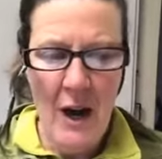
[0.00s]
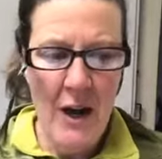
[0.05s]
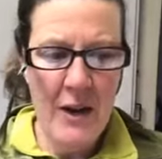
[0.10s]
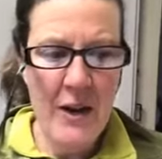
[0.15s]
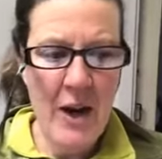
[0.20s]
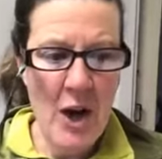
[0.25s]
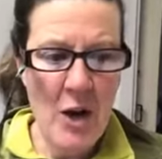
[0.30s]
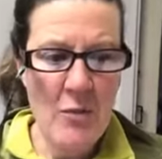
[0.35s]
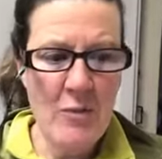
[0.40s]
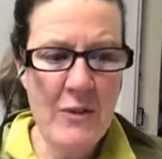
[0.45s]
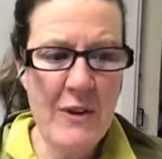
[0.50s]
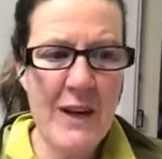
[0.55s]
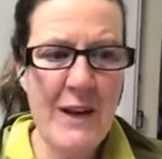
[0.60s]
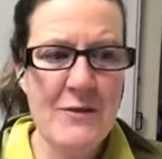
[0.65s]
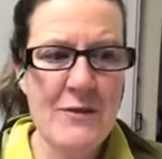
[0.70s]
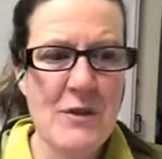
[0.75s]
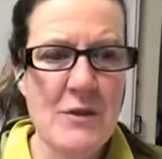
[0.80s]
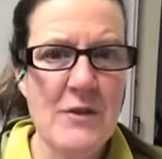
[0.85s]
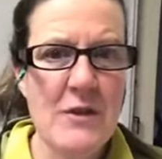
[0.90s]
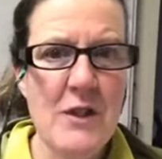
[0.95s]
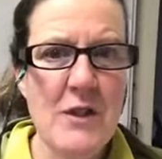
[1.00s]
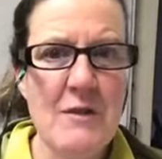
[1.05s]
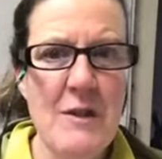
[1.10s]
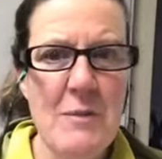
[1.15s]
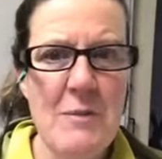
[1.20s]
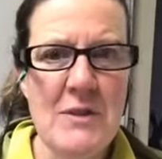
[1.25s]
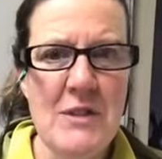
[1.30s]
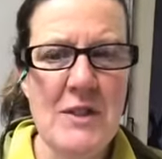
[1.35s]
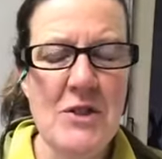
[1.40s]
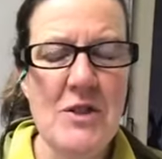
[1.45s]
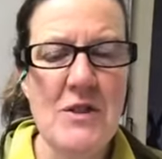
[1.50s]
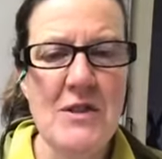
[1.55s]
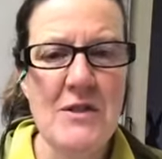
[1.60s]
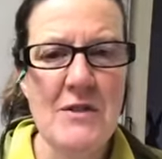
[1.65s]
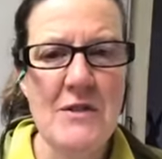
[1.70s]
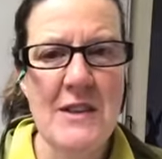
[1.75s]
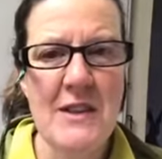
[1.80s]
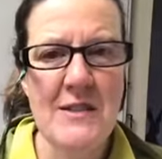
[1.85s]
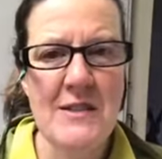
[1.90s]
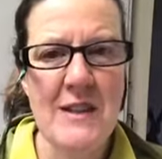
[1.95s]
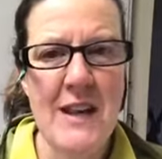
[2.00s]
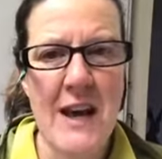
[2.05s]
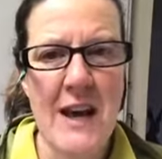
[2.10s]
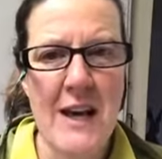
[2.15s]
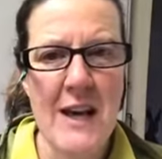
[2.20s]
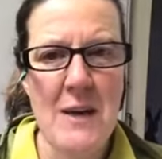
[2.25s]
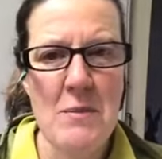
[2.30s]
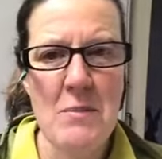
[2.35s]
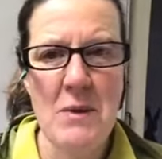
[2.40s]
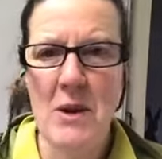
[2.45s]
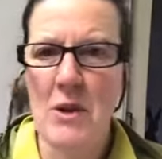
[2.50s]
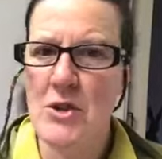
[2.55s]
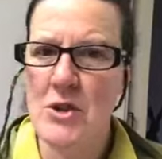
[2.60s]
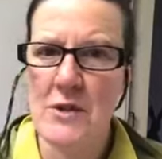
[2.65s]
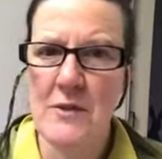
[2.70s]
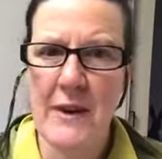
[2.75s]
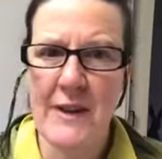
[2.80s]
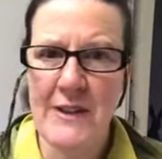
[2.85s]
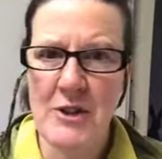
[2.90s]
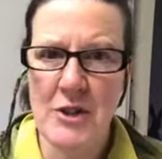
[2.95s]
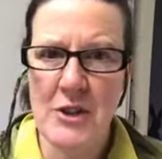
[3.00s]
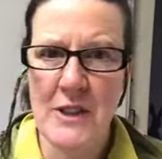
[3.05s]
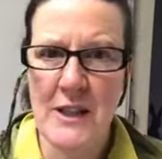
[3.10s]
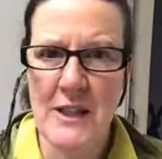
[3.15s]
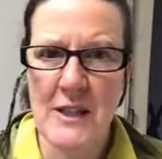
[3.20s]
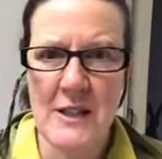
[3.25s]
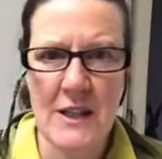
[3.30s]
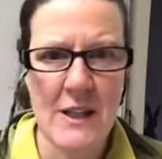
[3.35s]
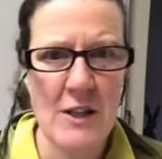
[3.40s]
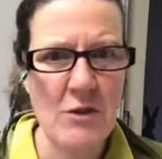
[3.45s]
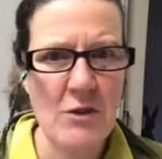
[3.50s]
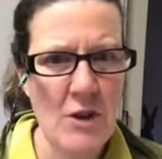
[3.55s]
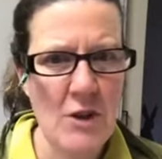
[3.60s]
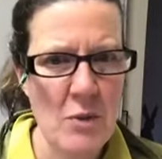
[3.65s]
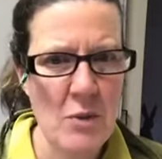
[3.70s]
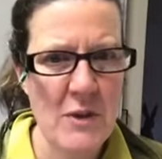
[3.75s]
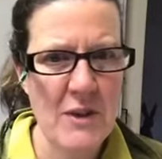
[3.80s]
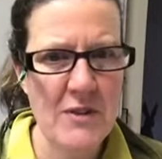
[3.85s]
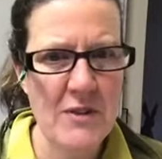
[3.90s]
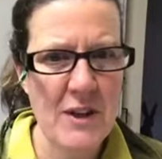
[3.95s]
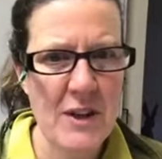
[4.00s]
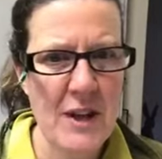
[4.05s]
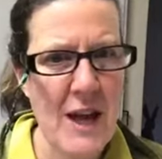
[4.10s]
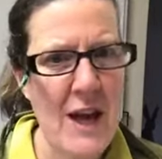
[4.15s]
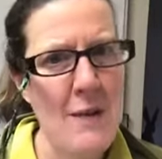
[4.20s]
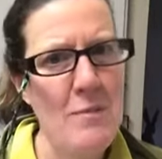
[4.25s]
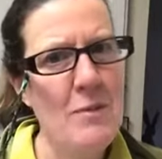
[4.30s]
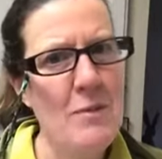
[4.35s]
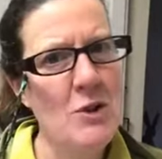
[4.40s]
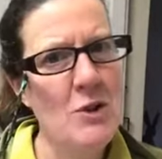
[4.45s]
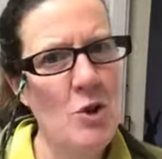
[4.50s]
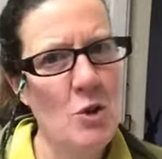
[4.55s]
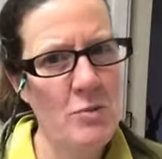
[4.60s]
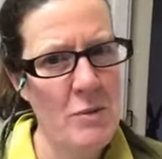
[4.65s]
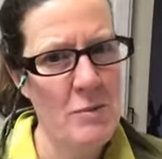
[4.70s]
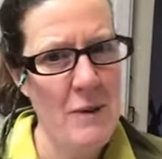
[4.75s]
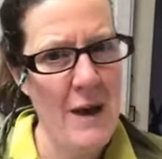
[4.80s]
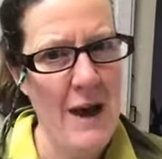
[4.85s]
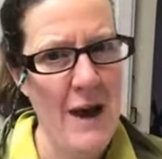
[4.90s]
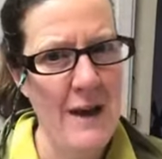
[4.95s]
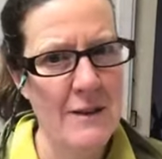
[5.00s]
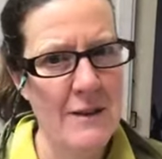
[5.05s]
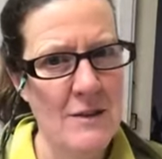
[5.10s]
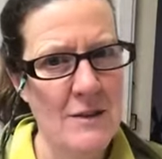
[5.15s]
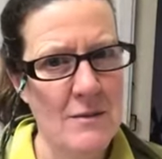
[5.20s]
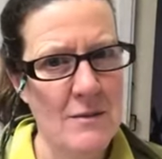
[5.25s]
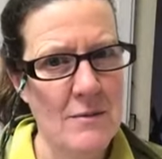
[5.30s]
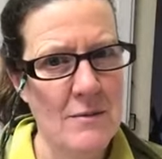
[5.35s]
And hopefully after a few repetitions of this game, because you've engineered it, you know when it's going to happen, you're prepared.